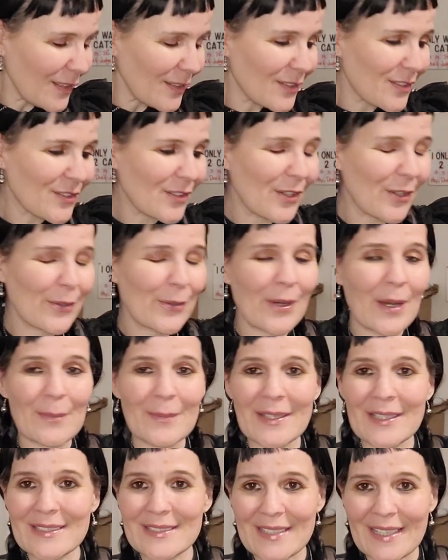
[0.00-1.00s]
So
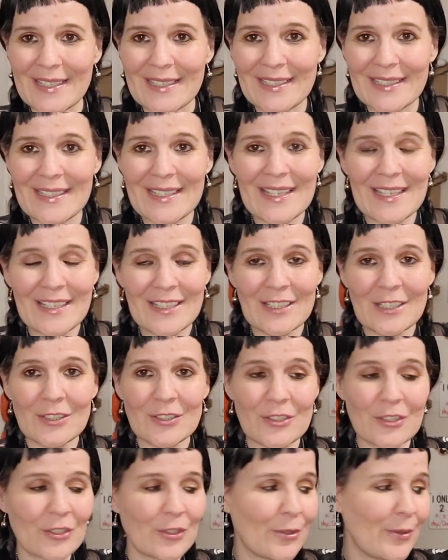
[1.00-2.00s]
I'm excited
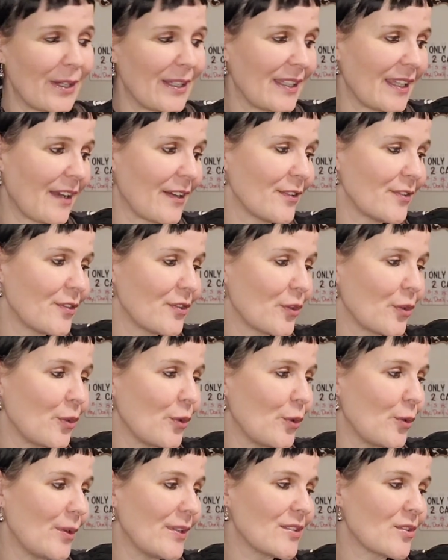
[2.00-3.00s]
to announce
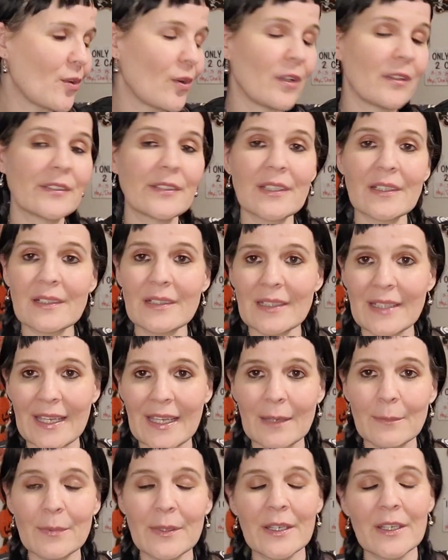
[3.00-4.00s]
who is all in the
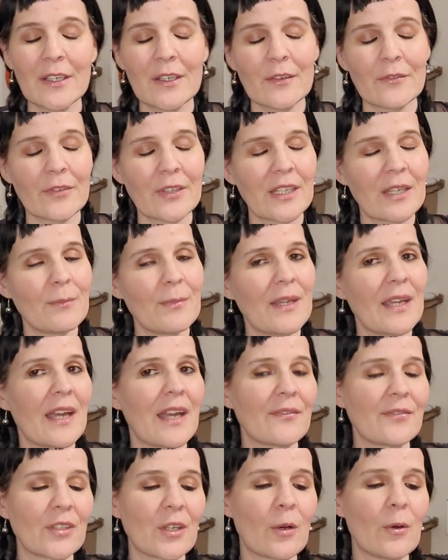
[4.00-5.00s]
collab. Forgive me, I
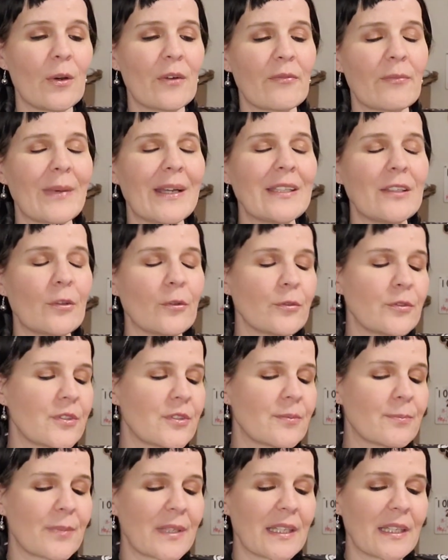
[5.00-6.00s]
have to go off my
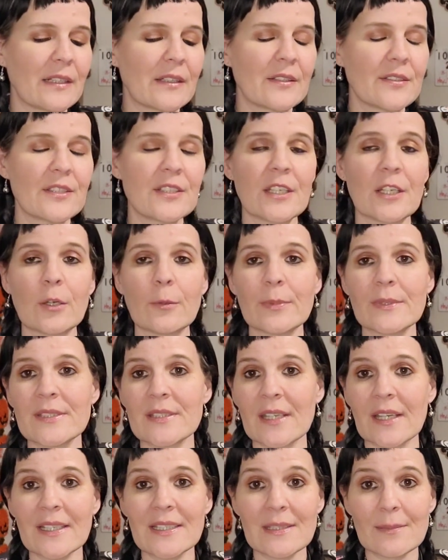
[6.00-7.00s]
notes because, you know,
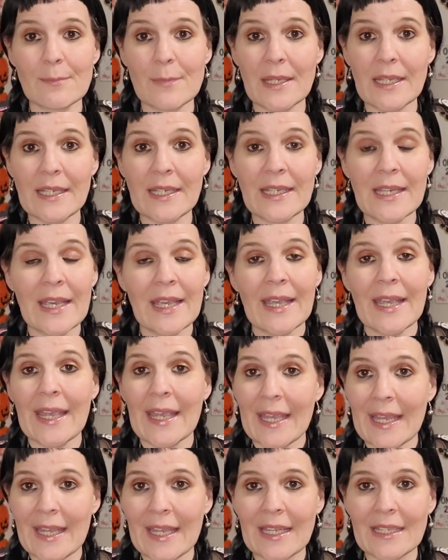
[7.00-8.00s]
besides me
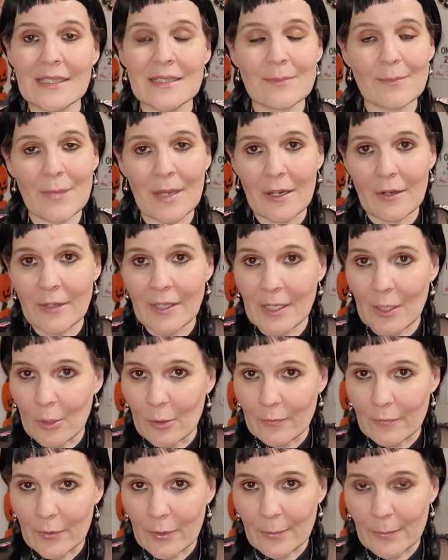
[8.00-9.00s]
and Mary
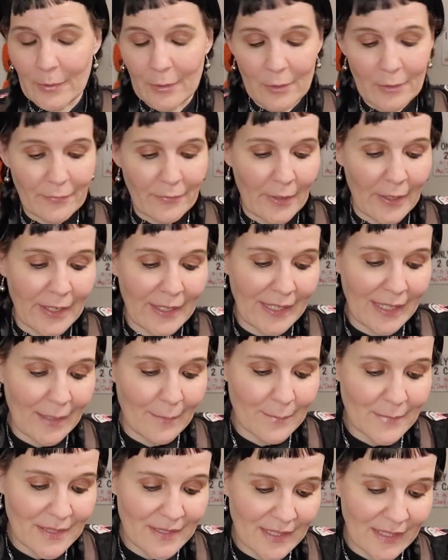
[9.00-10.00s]
over at Beautifying
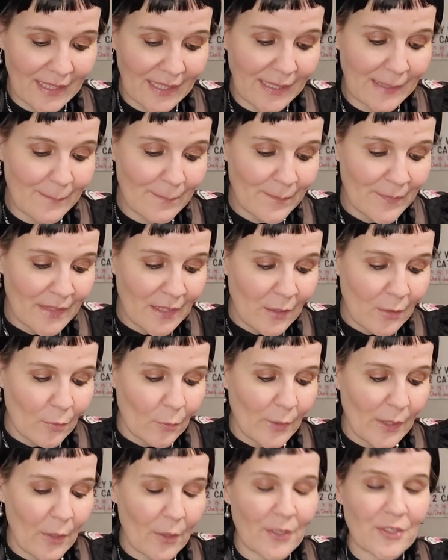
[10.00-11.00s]
MZ,
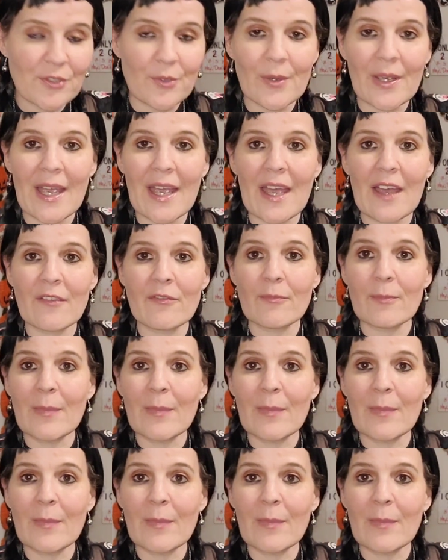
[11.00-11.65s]
we also have